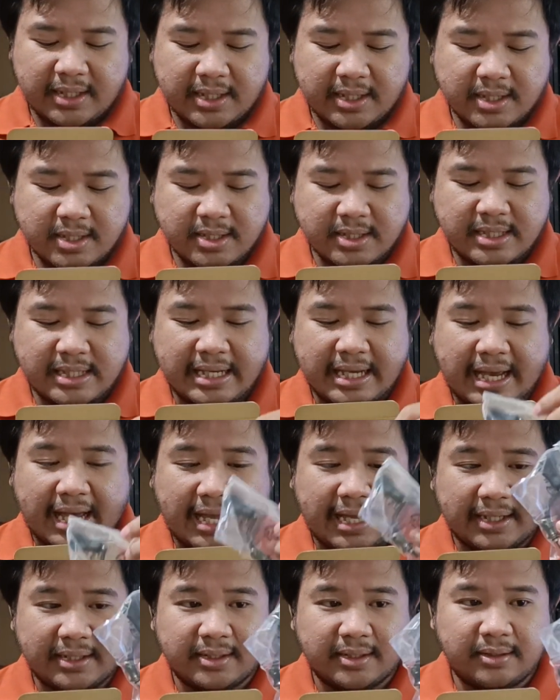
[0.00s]
is the
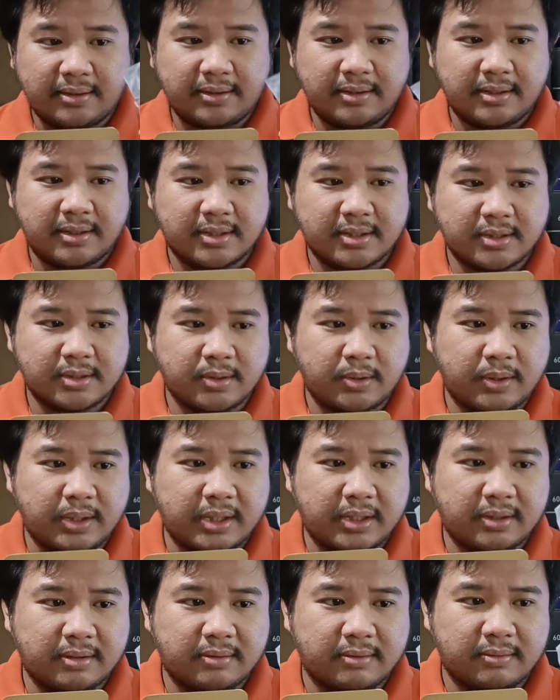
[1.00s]
handle. So it